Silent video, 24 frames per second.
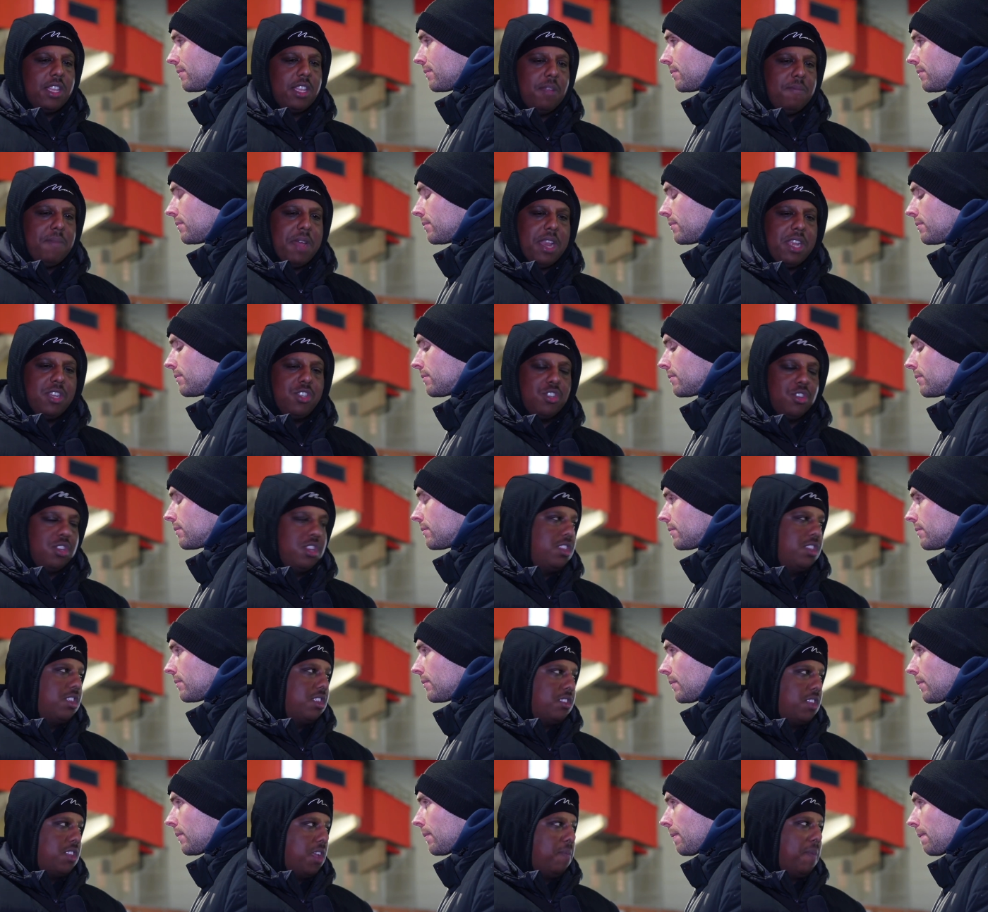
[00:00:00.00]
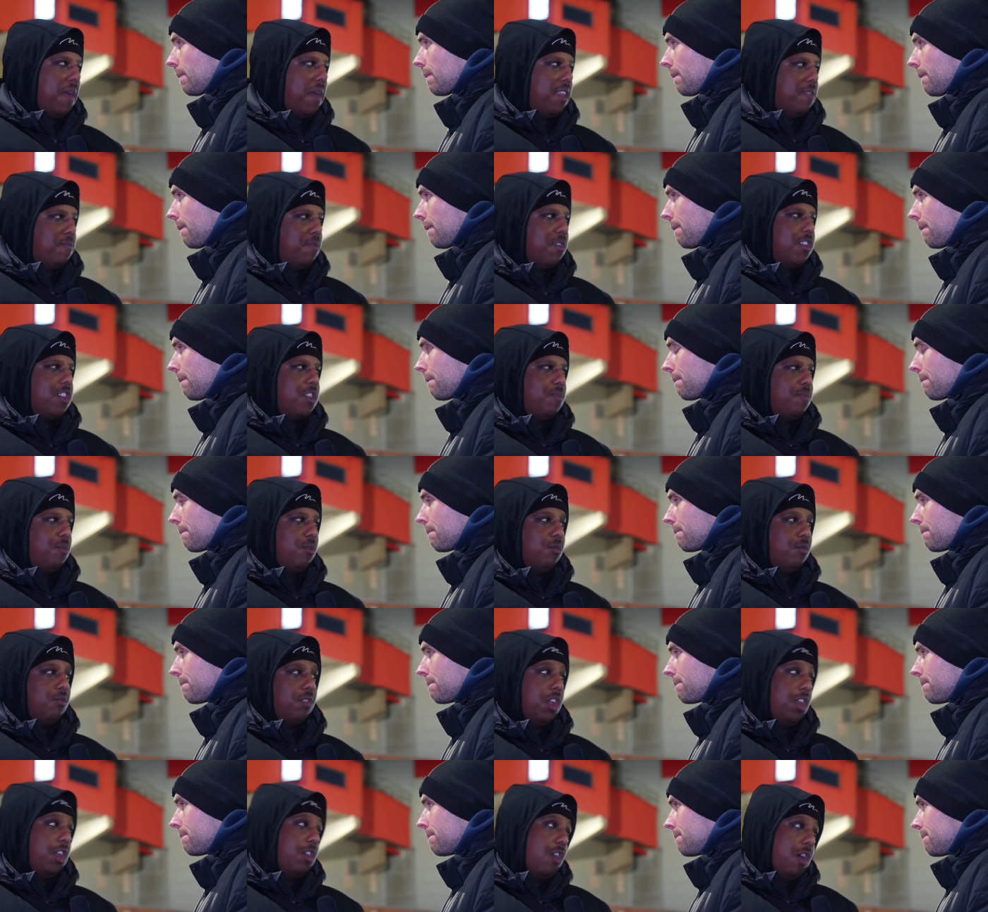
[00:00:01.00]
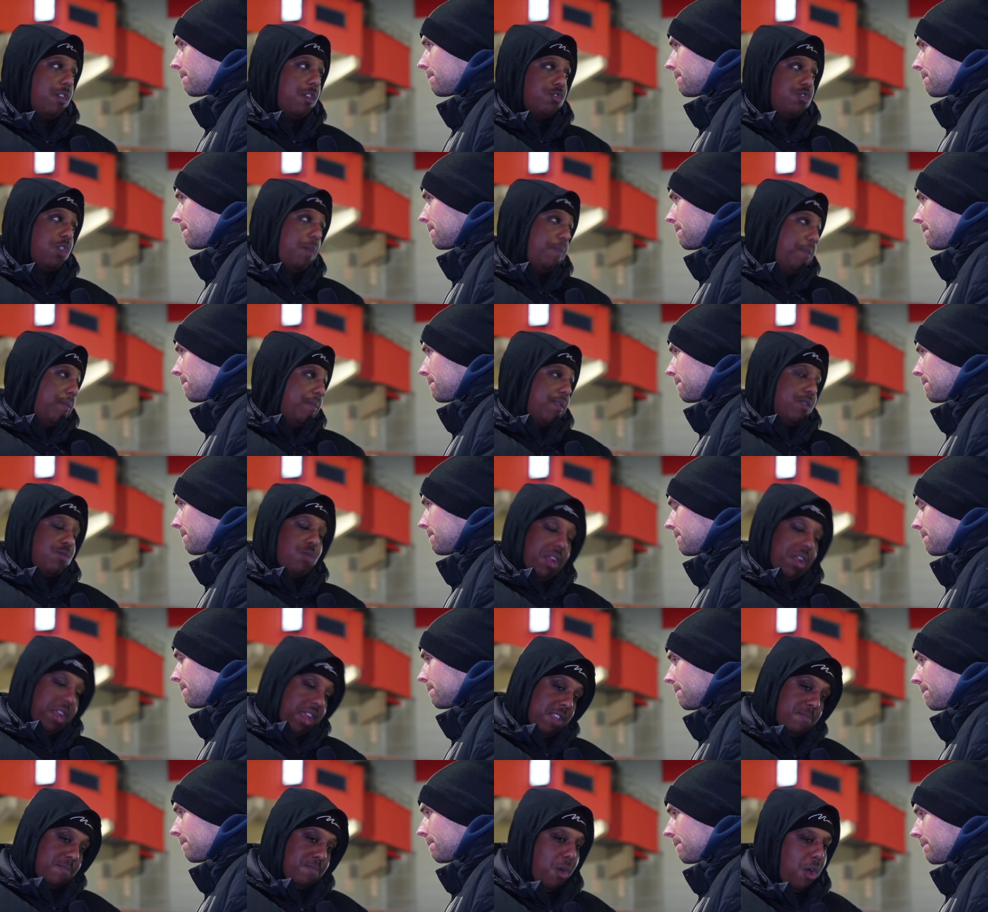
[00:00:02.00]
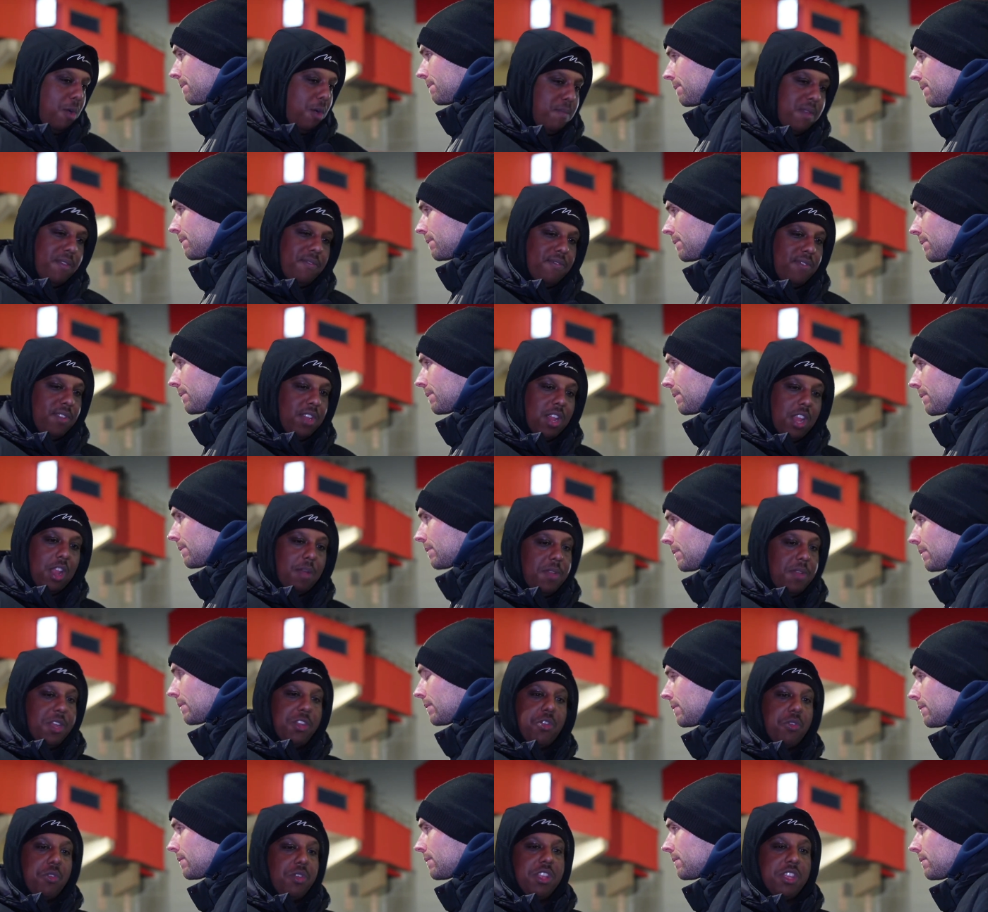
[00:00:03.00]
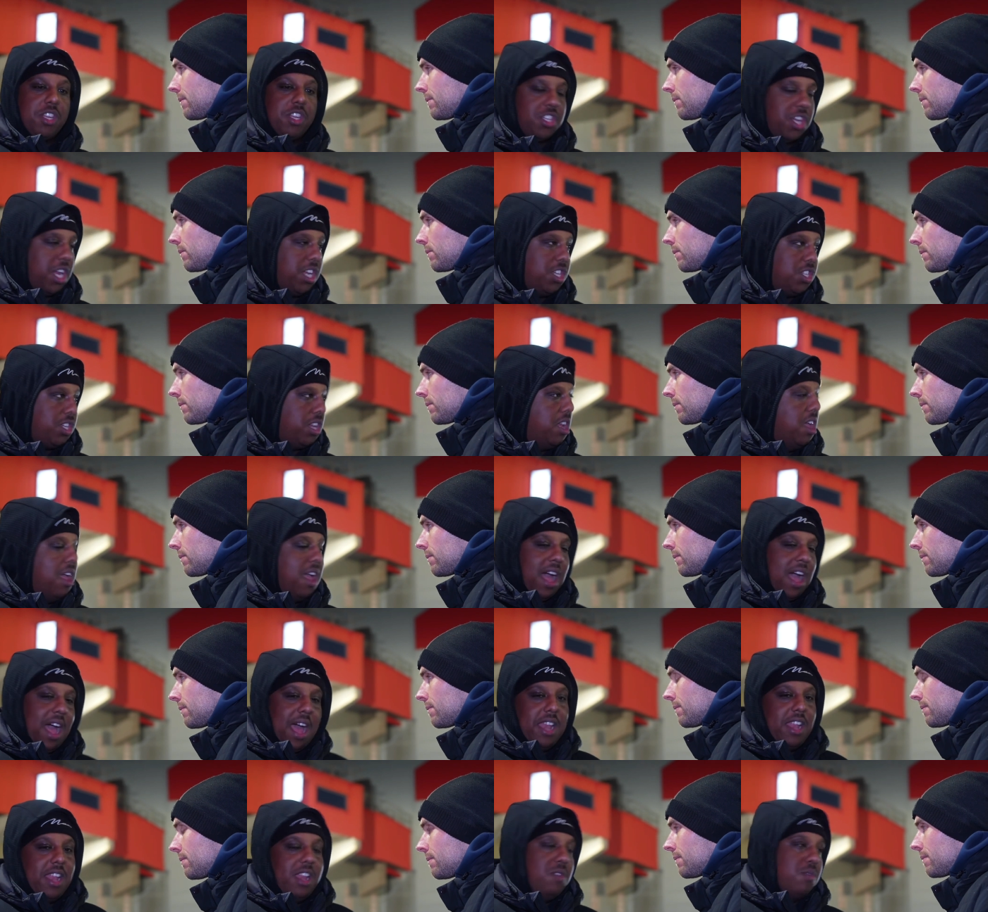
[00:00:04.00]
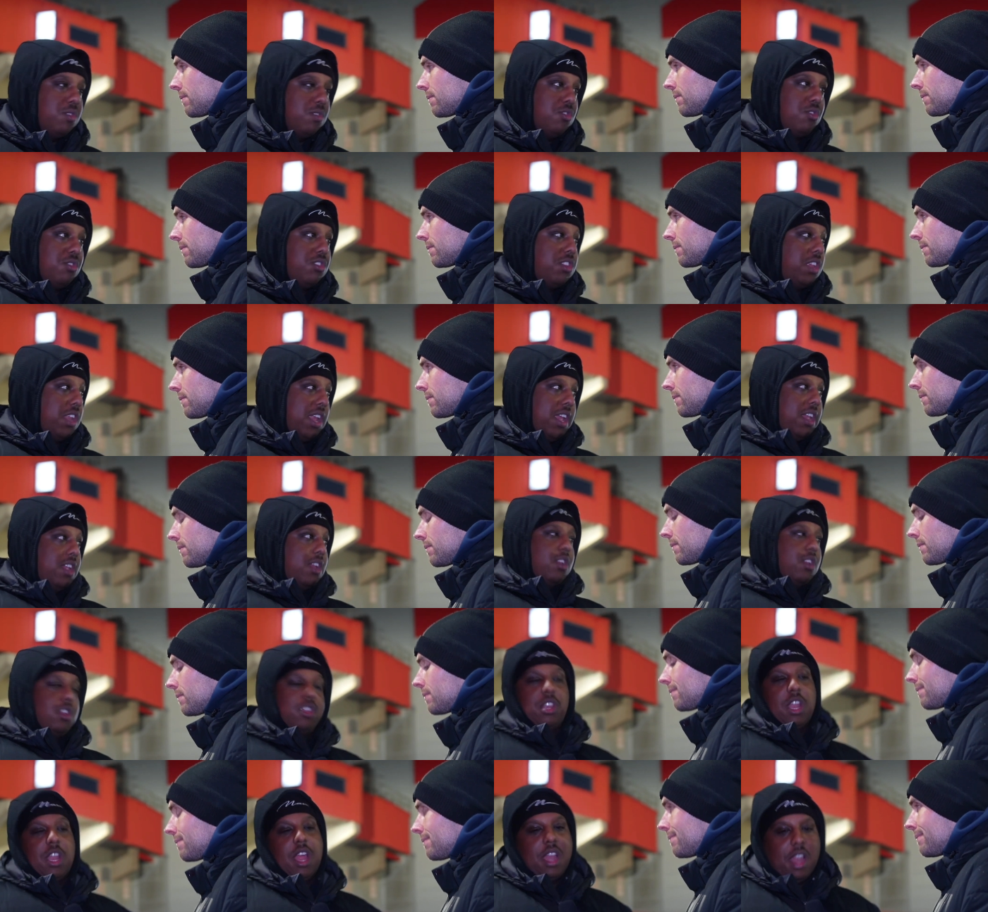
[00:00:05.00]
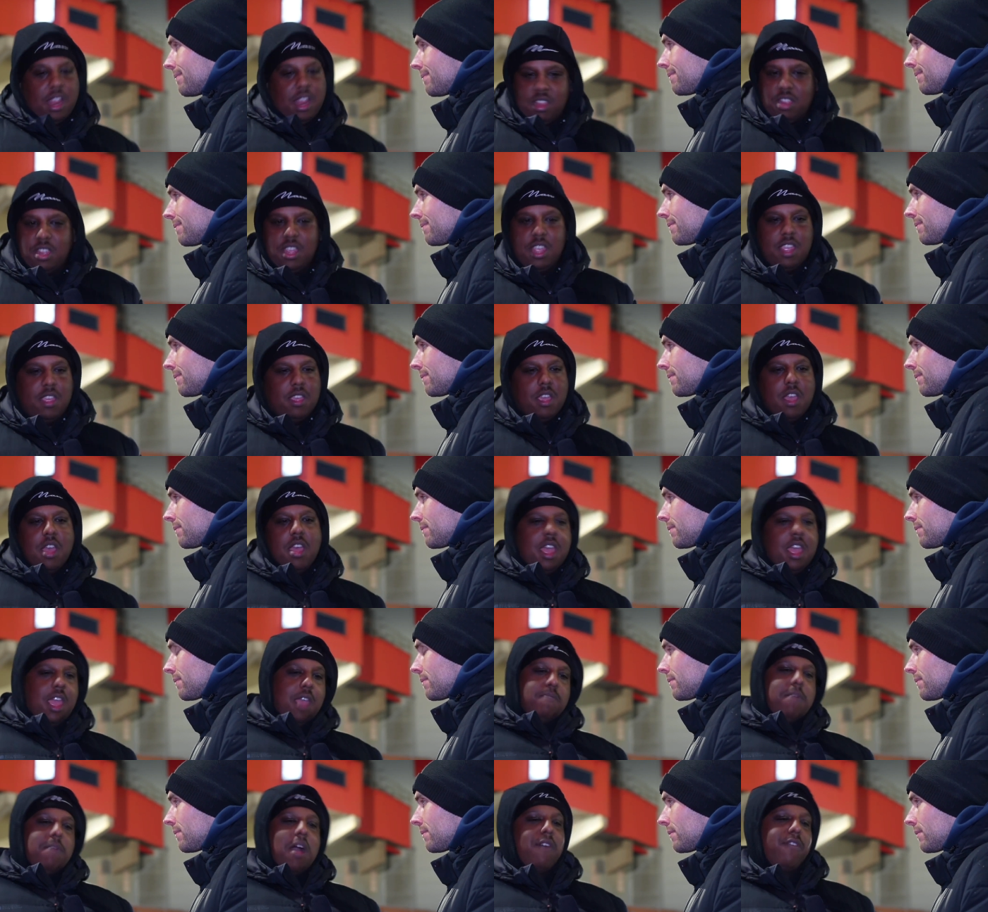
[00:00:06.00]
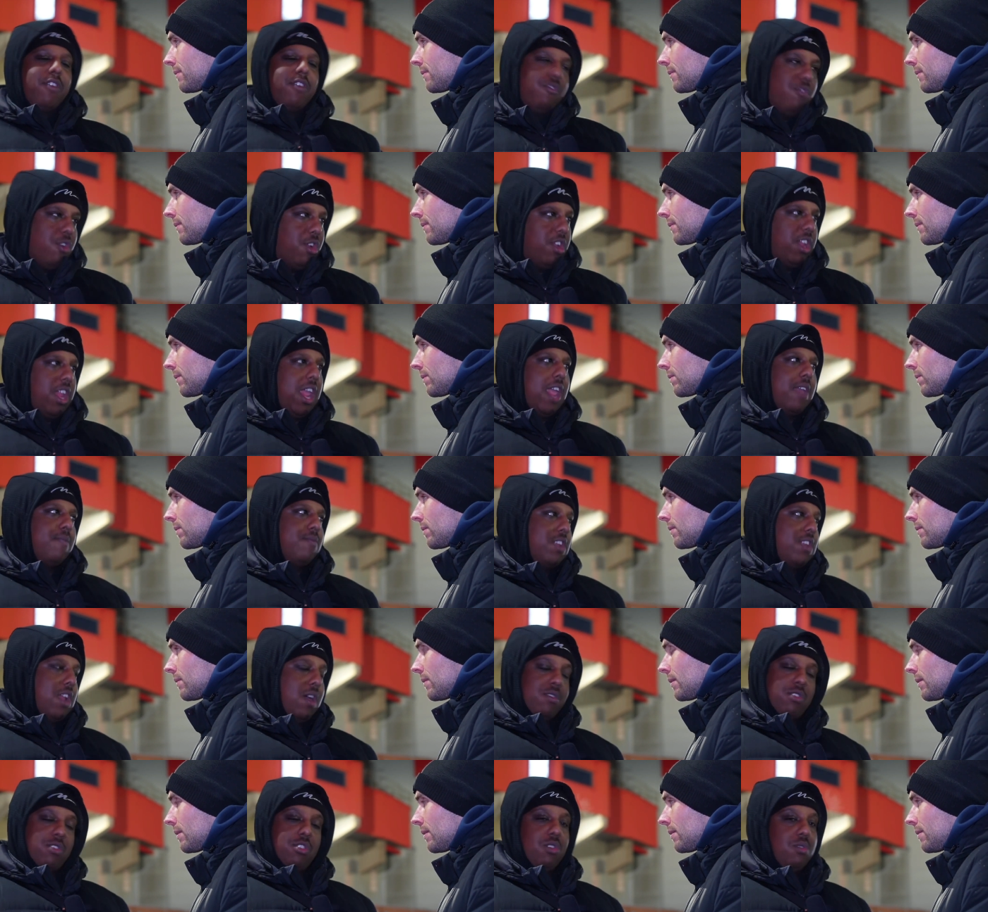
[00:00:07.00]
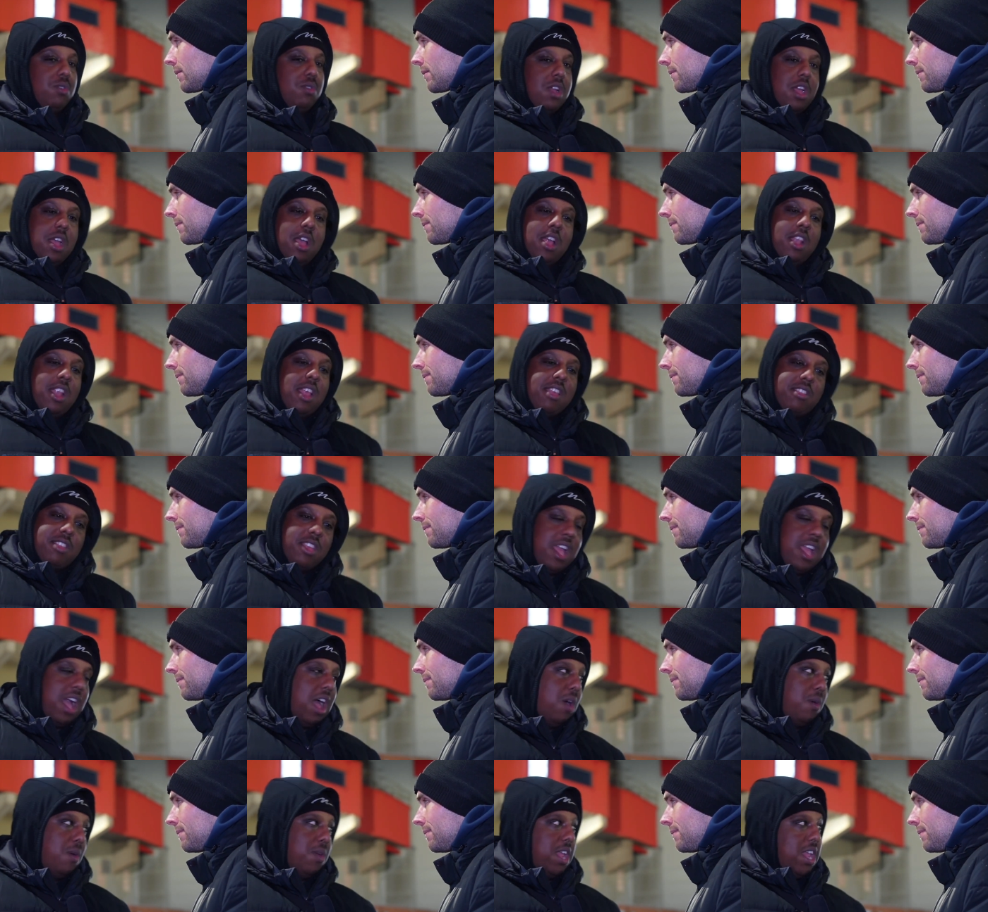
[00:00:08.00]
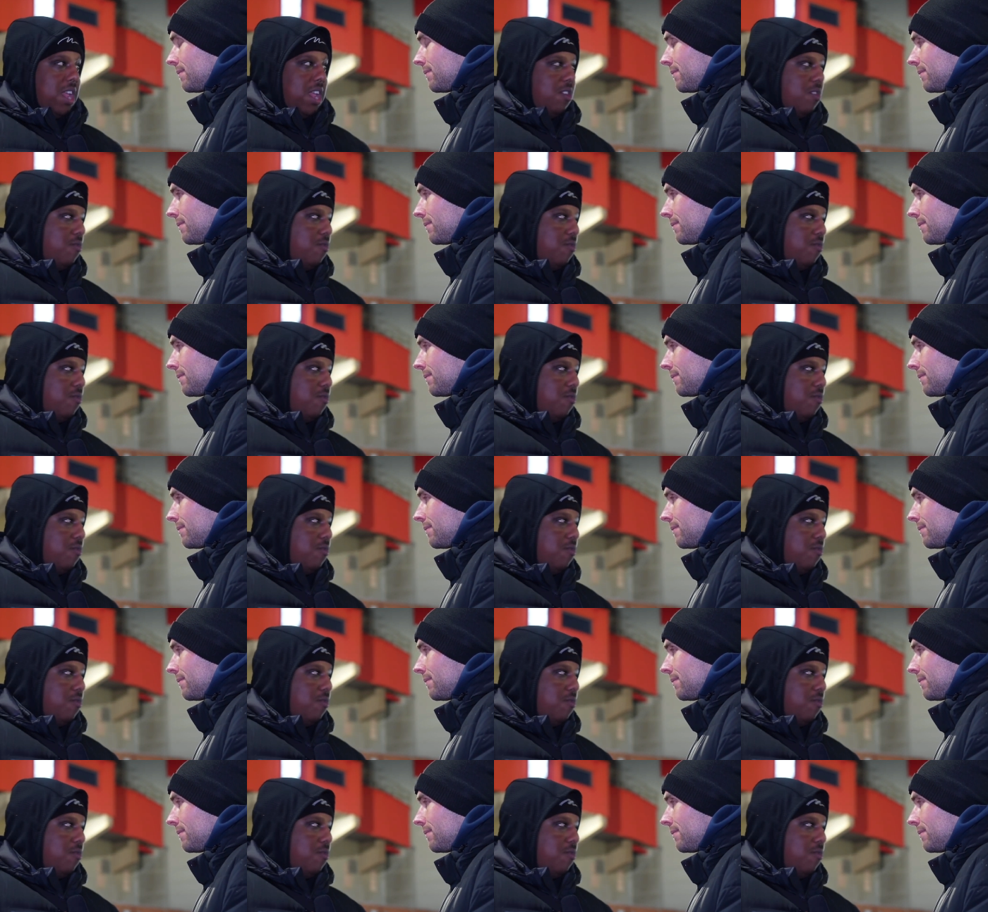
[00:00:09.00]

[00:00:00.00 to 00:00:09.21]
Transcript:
Speaker 1: the manager needs to stick by his principles. You've got to drop him as well against Bournemouth. You know what I mean? You don't need to change it. Antony was good today. Let's see him have a run of games now. So let's see how he